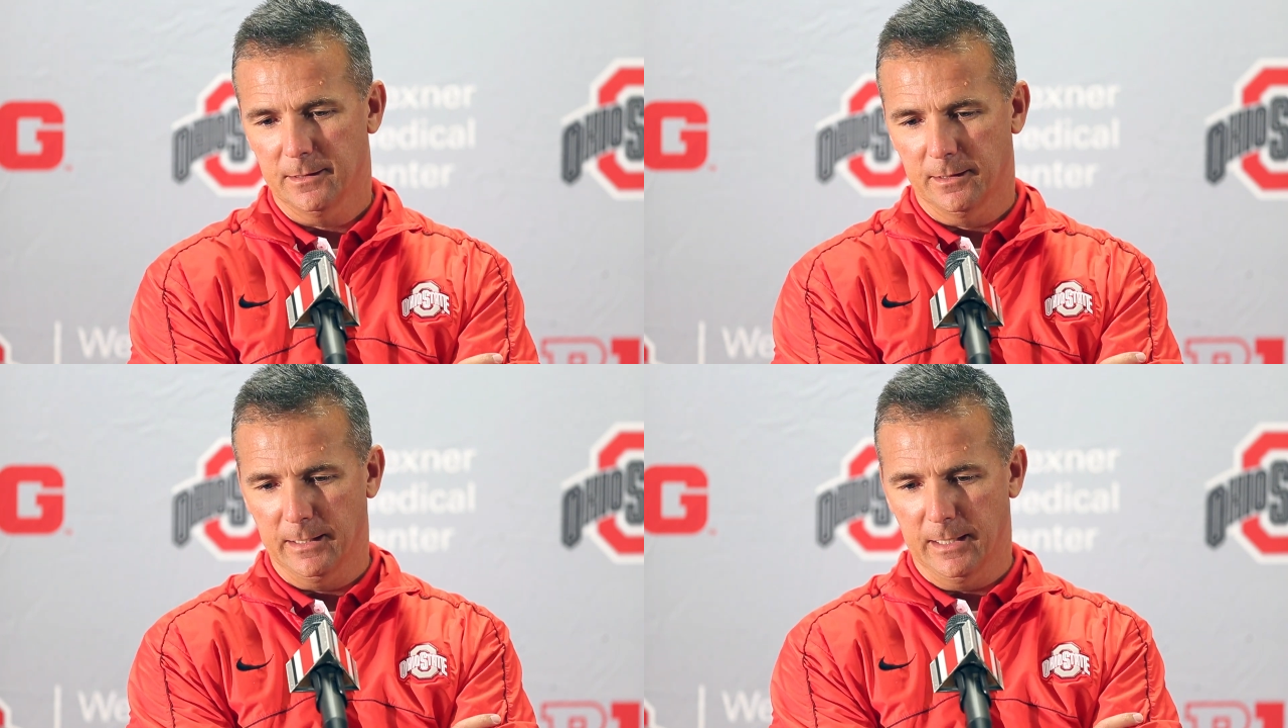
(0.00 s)

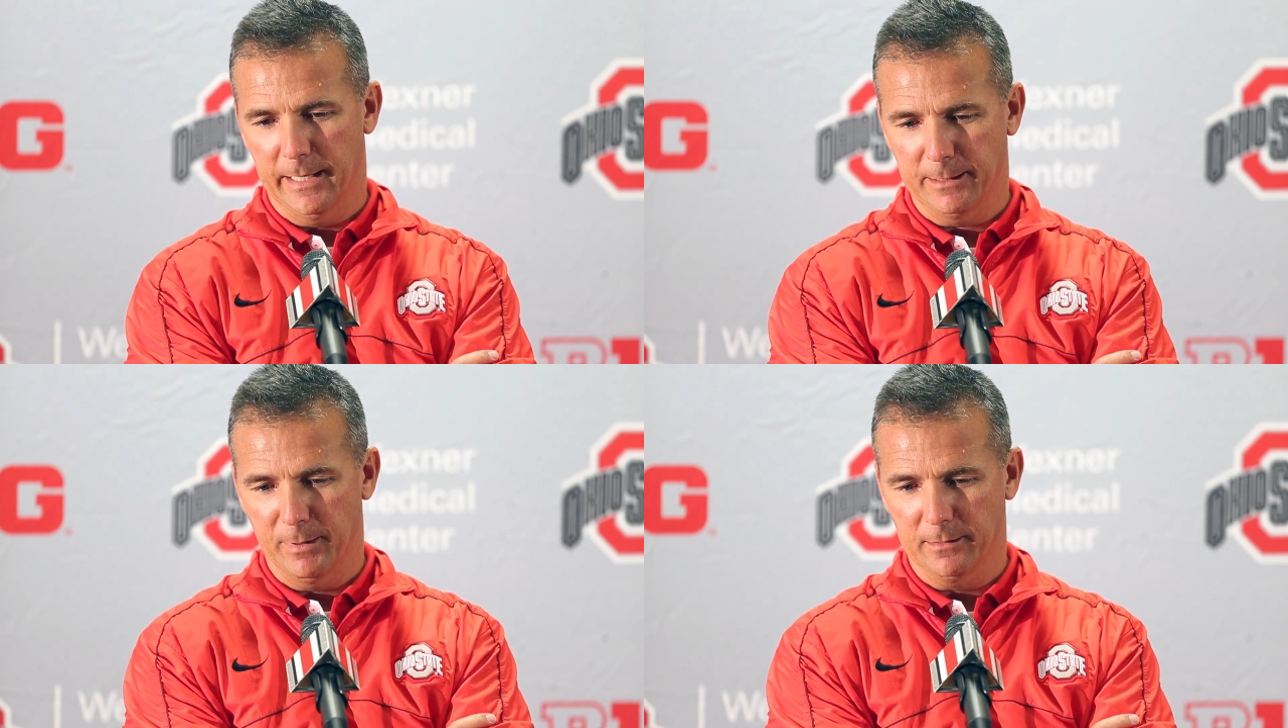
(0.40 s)
the thing I
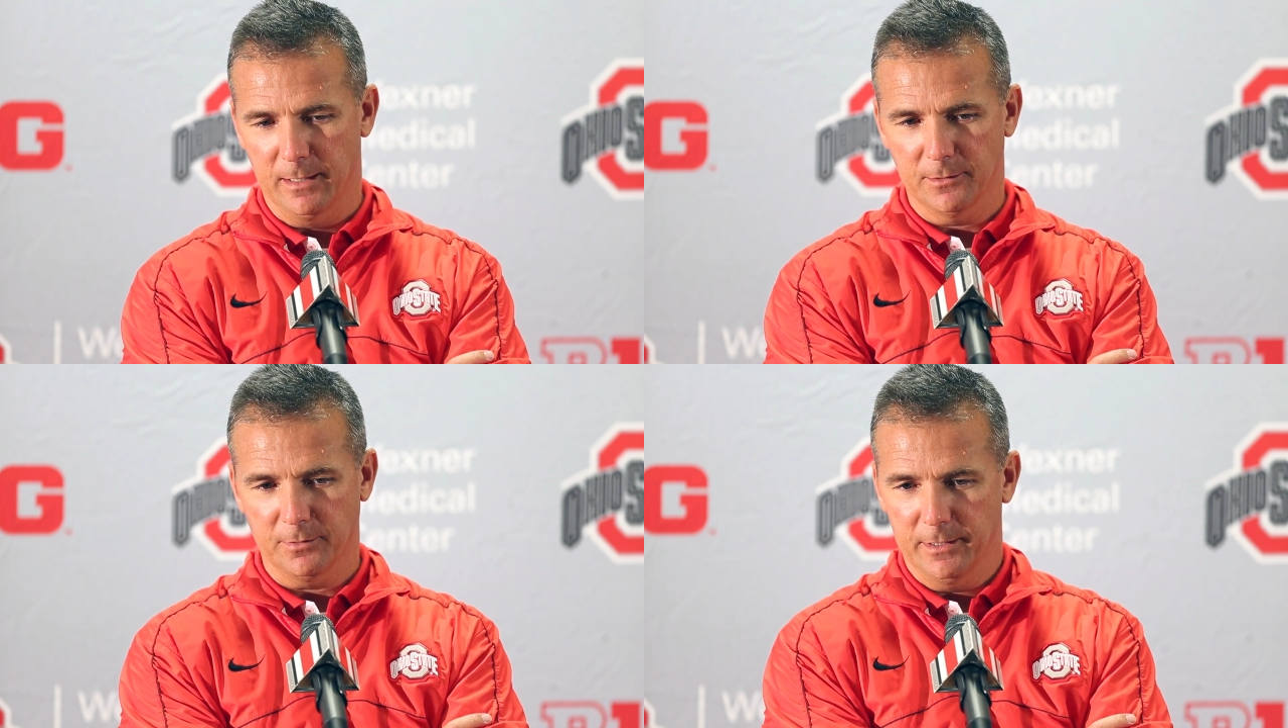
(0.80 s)
like about
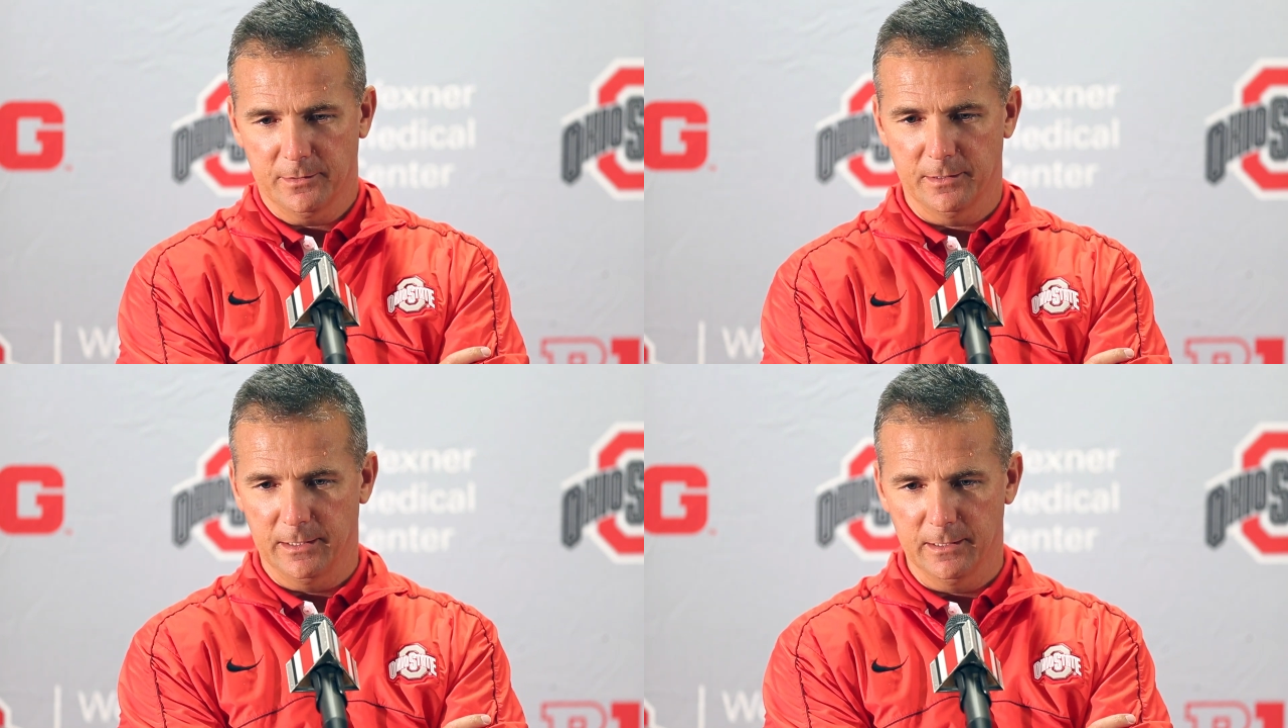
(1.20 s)
Dontre
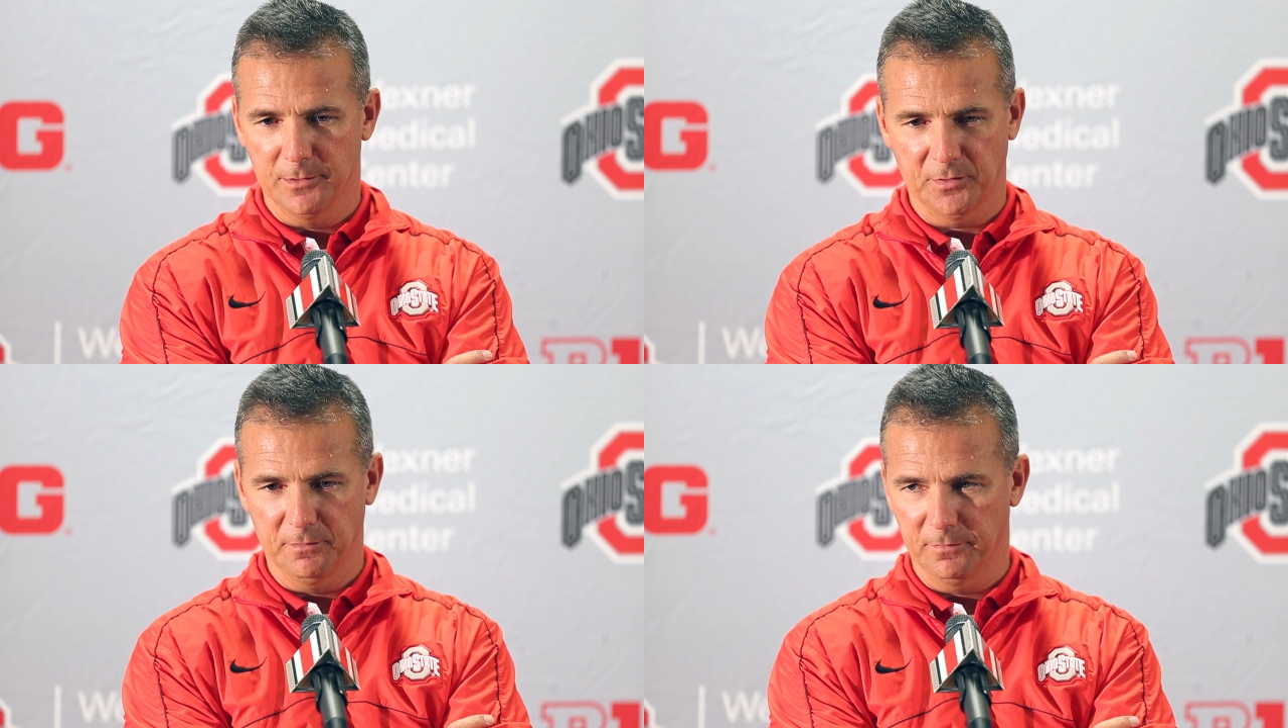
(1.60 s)
is he, he
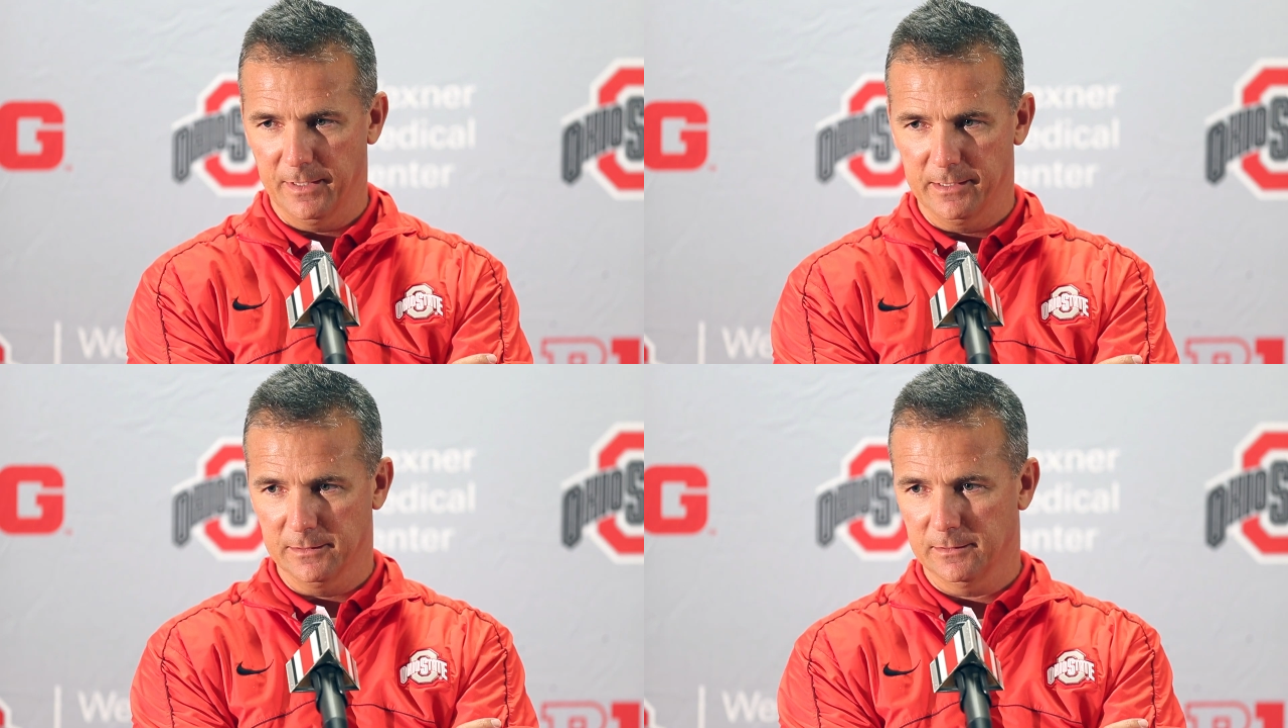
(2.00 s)
doesn't seem
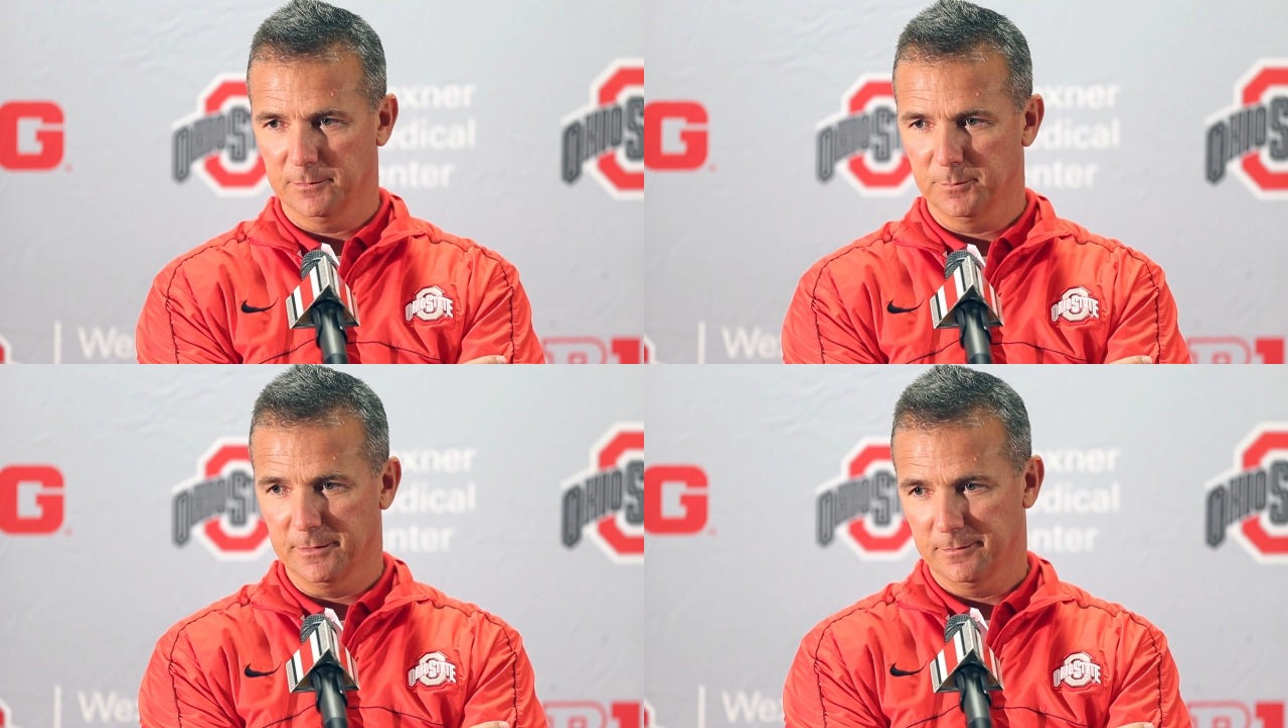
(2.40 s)
phased,
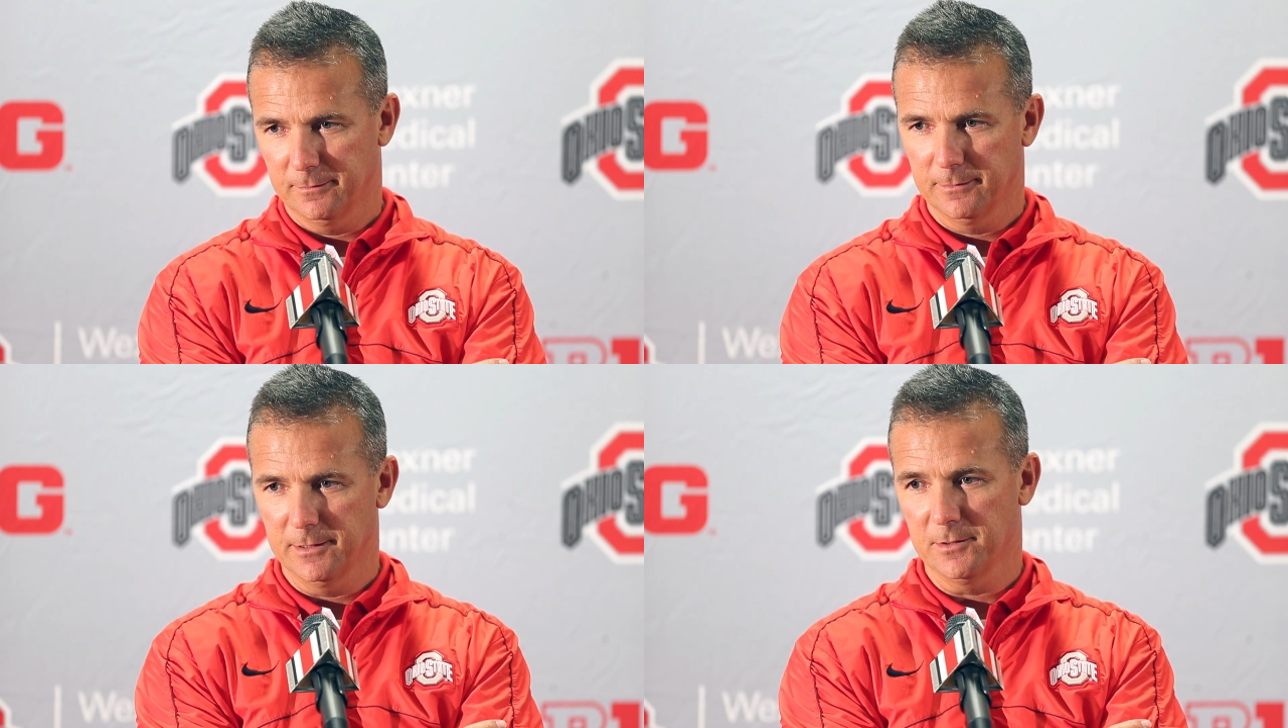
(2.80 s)
but
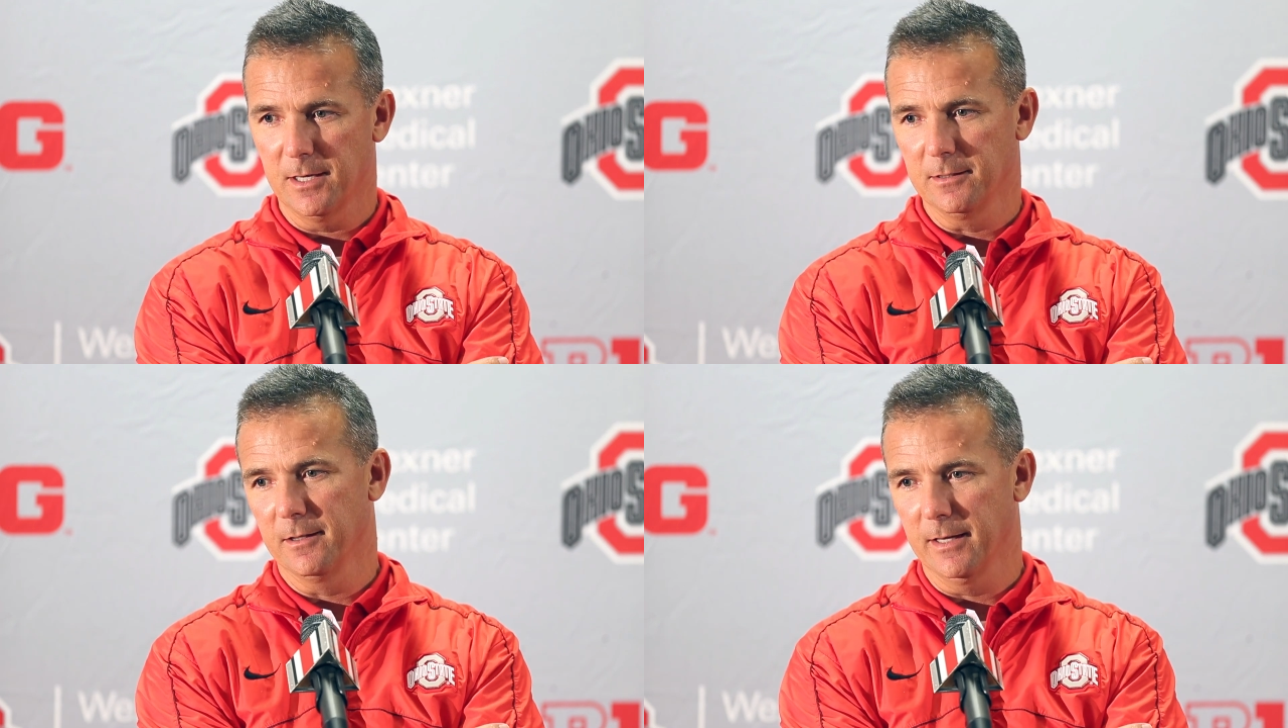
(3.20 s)
he's
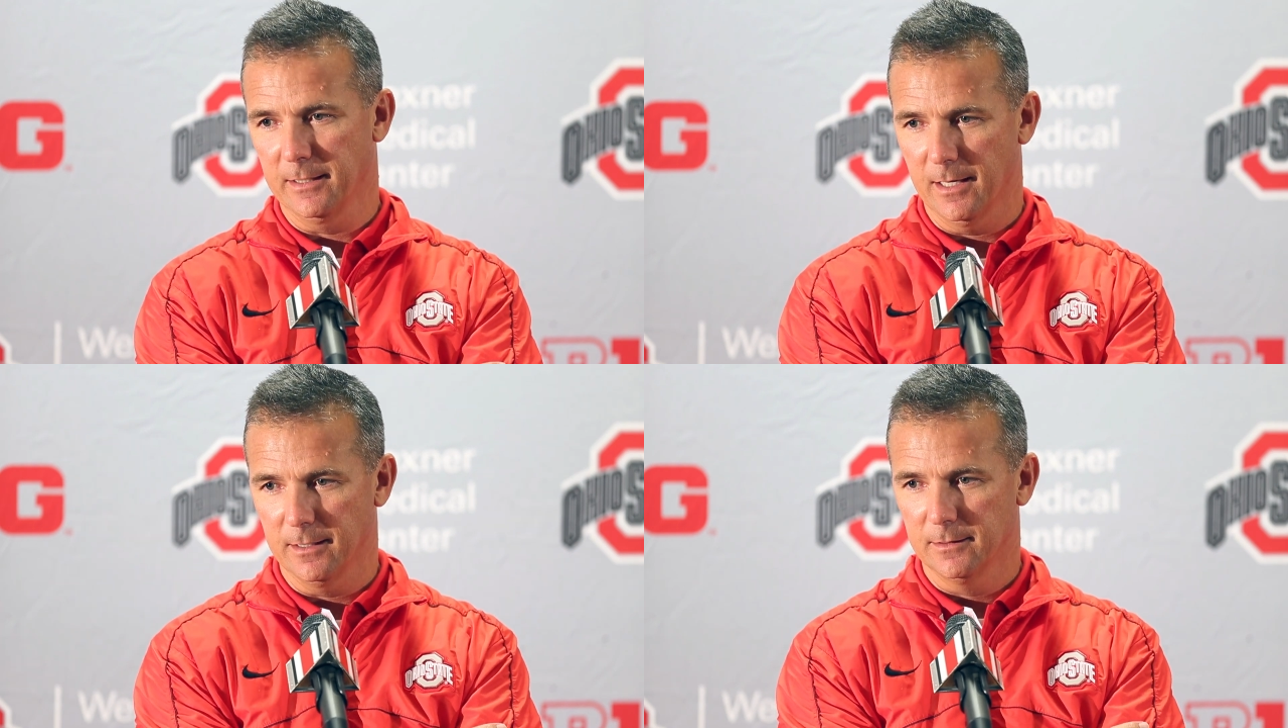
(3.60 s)
not done
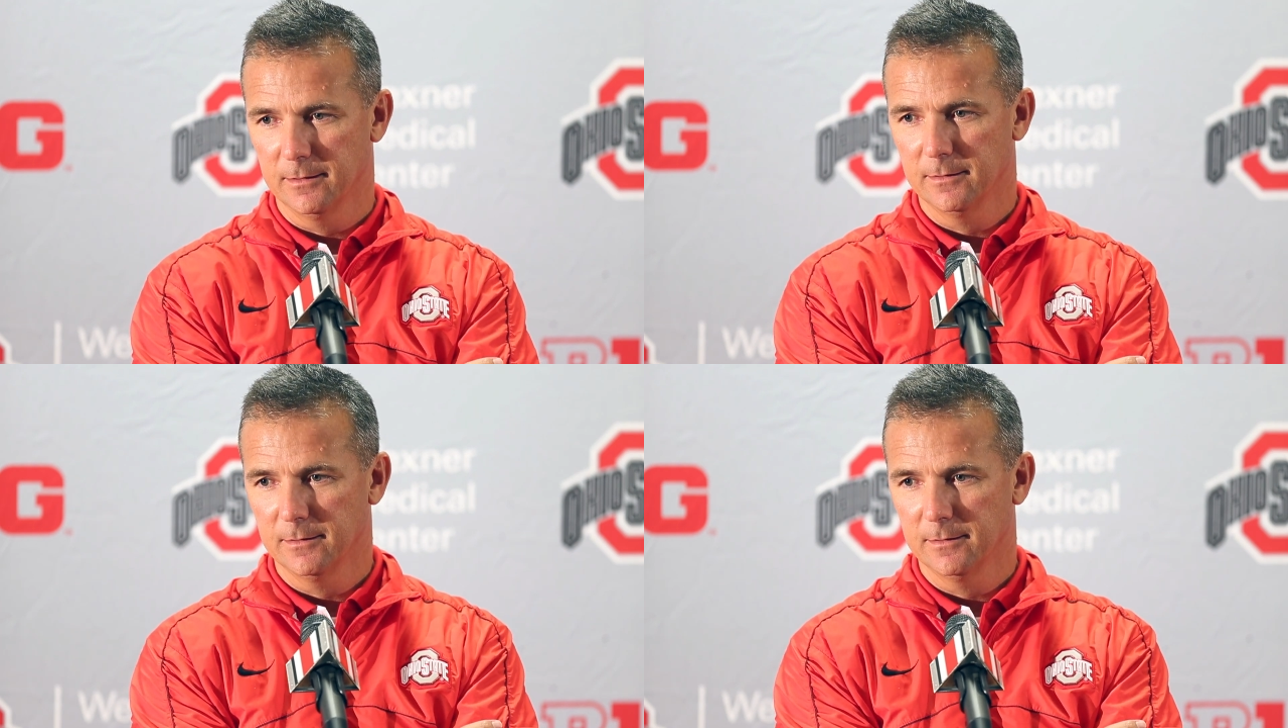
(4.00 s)
that yet.